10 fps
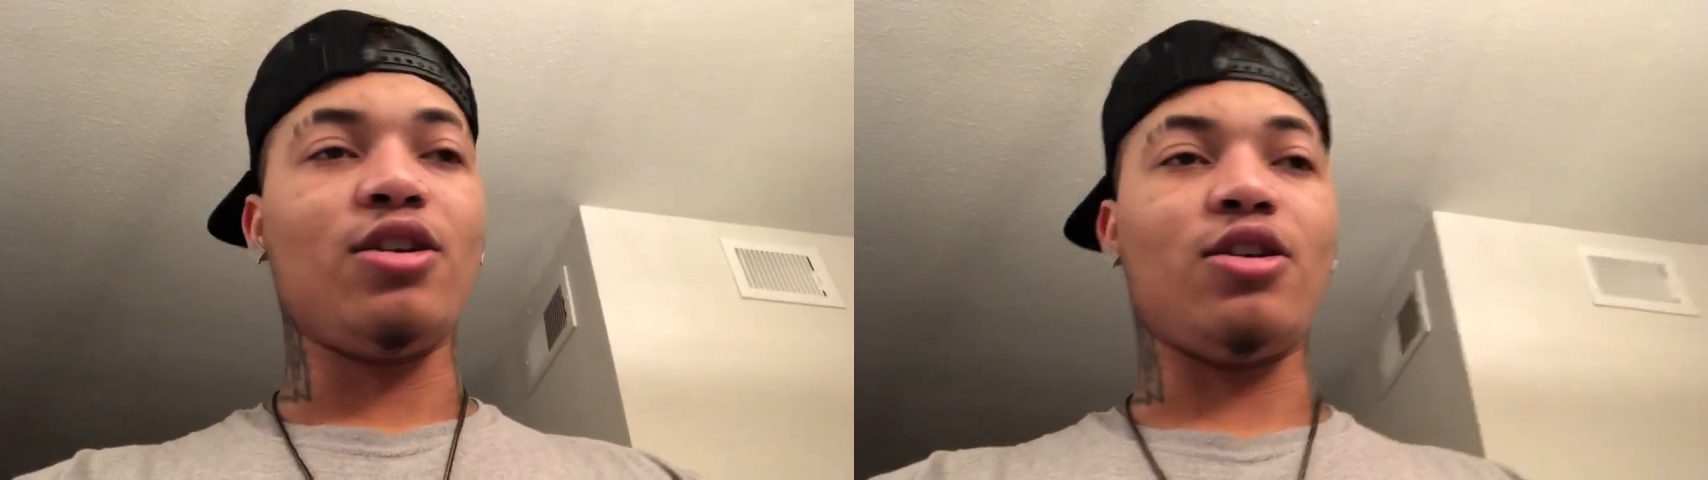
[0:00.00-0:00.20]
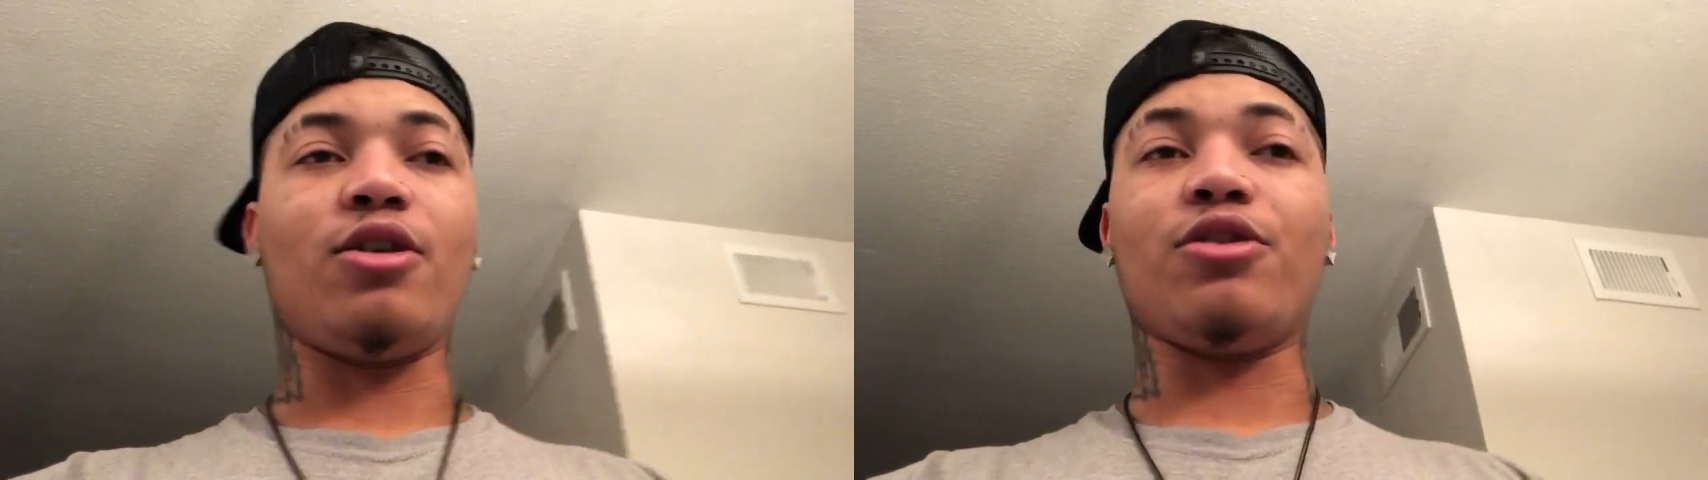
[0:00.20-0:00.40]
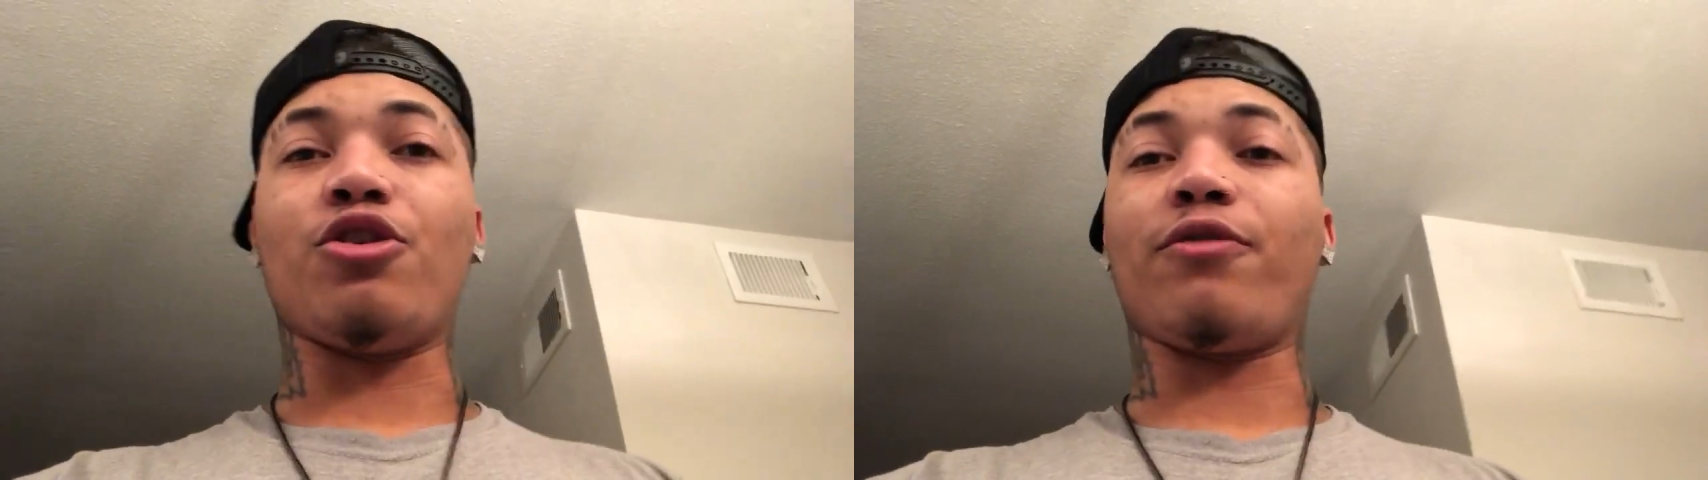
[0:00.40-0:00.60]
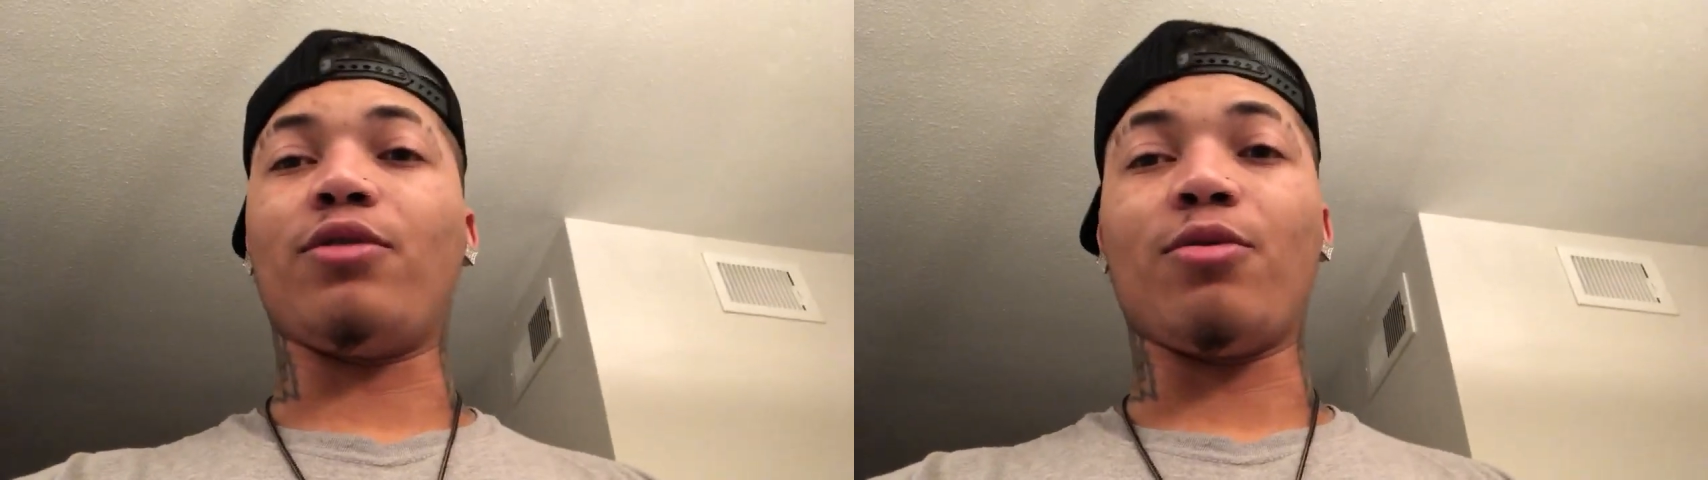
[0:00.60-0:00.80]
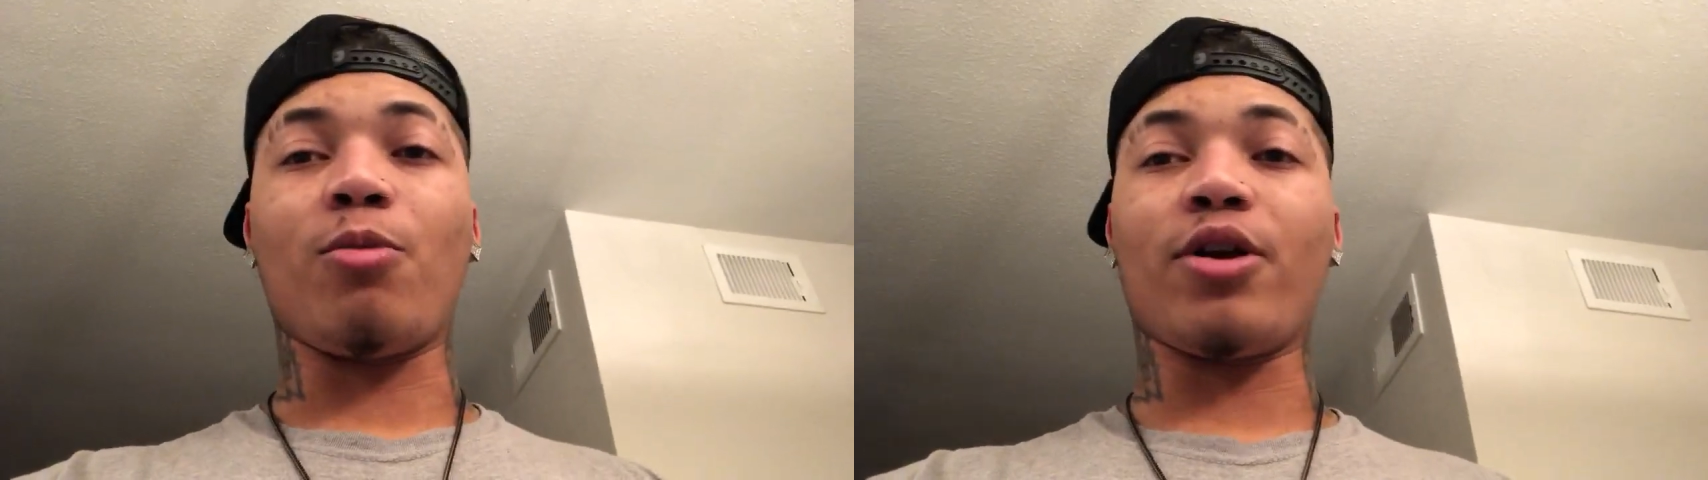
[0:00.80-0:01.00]
you know, you're
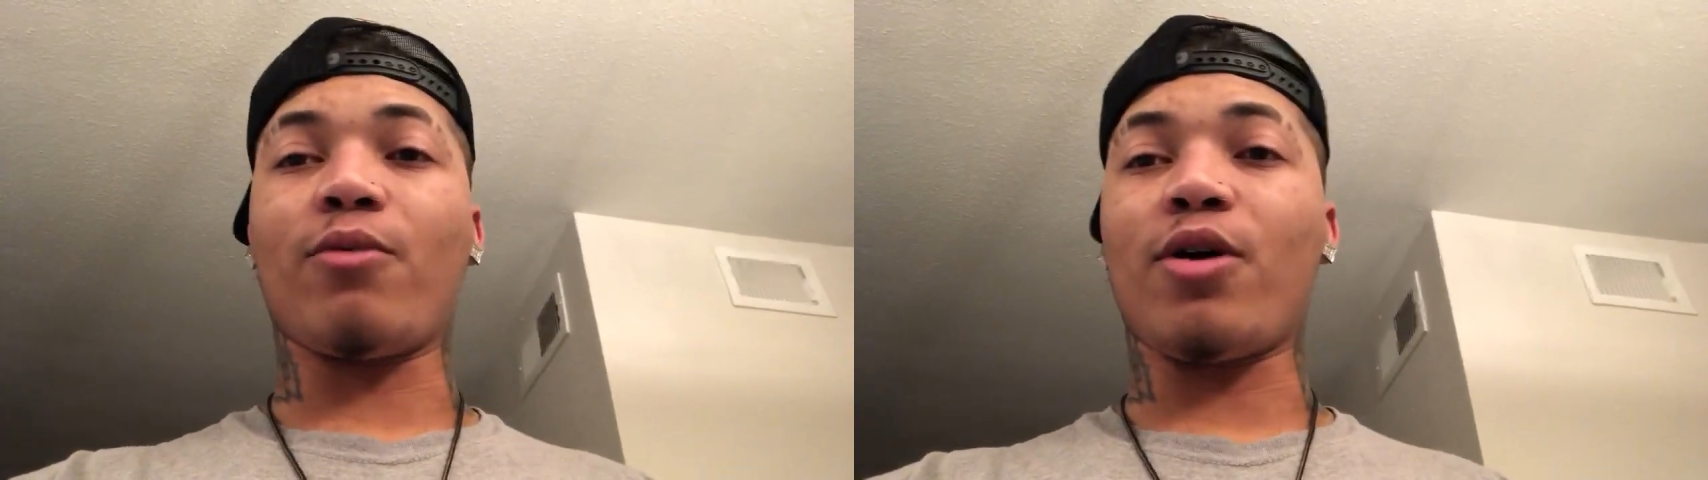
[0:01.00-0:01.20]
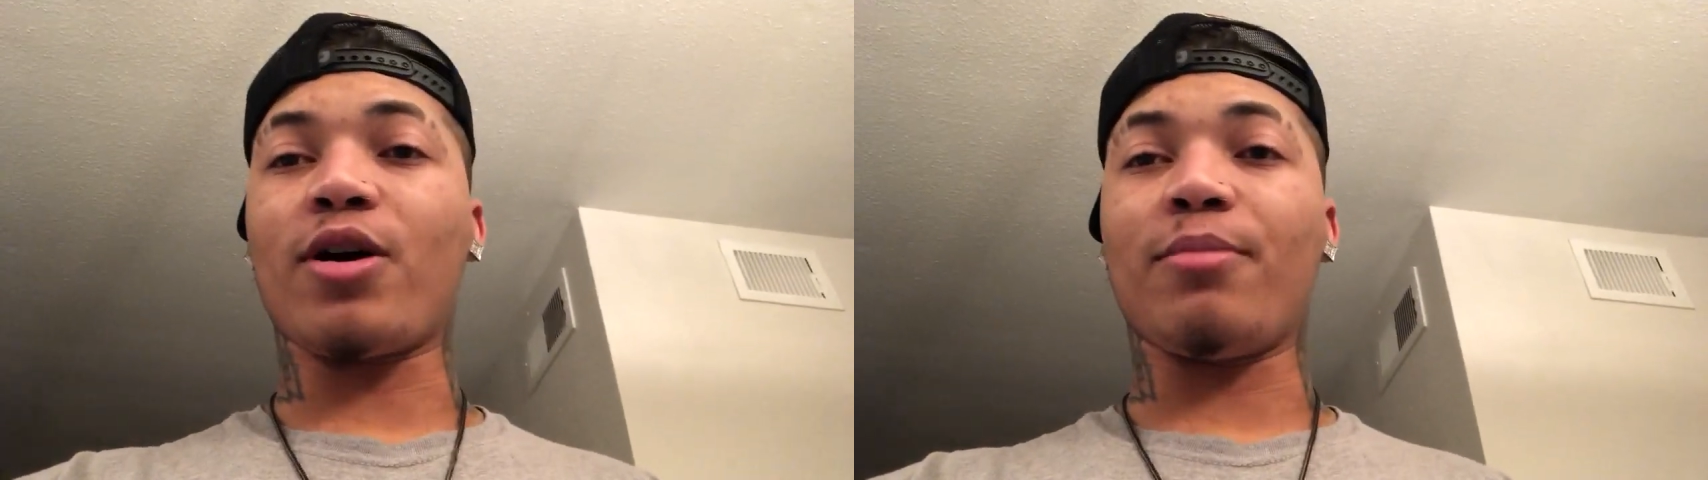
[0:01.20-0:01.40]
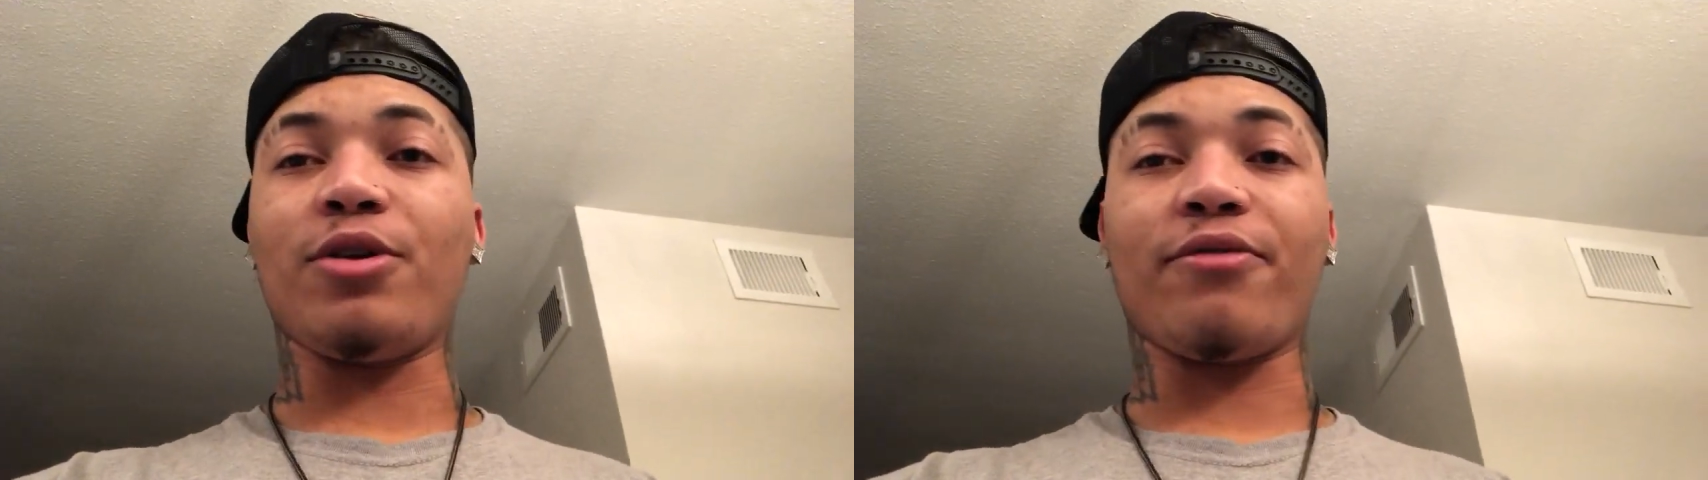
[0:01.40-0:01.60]
you're more than welcome.